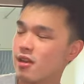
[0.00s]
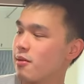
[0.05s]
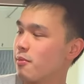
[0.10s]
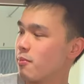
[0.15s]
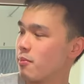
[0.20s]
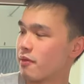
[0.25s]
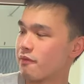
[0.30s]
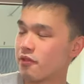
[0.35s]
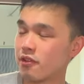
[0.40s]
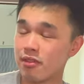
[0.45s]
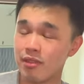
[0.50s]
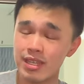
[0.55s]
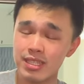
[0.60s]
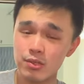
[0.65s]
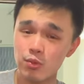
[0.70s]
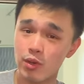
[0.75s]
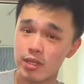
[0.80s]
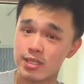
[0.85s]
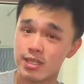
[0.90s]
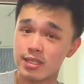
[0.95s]
But for this
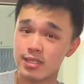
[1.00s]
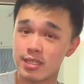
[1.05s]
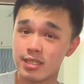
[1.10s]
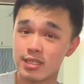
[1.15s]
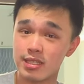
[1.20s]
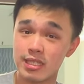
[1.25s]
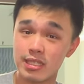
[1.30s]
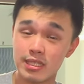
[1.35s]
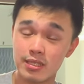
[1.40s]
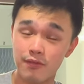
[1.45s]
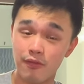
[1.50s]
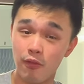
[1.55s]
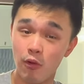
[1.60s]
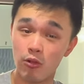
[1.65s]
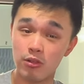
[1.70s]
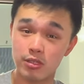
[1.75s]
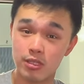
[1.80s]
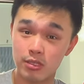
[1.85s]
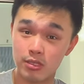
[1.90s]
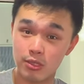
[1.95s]
one, since the seats
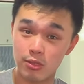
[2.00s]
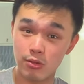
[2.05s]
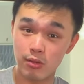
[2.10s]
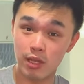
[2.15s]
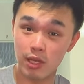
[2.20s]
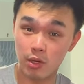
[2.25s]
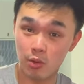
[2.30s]
fold to the